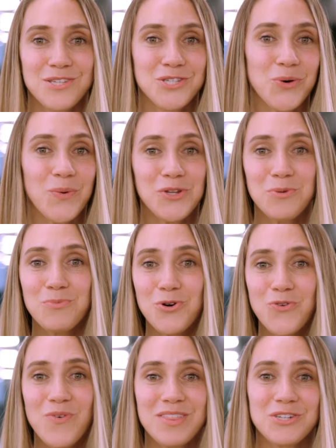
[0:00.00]
So when you
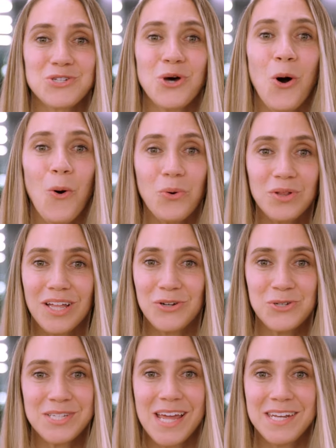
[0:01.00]
move with a total
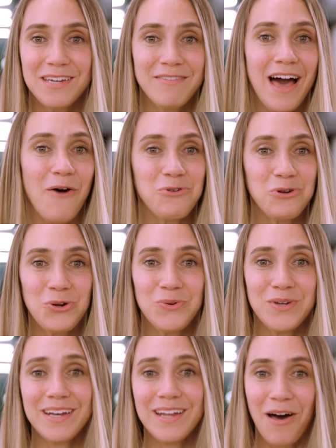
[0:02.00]
understanding of how to
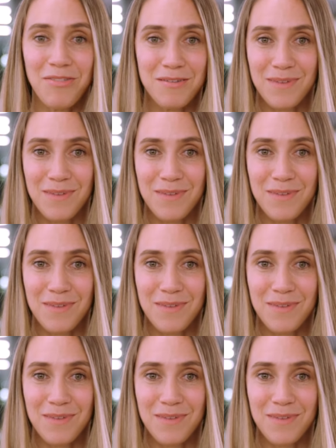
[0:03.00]
create healthy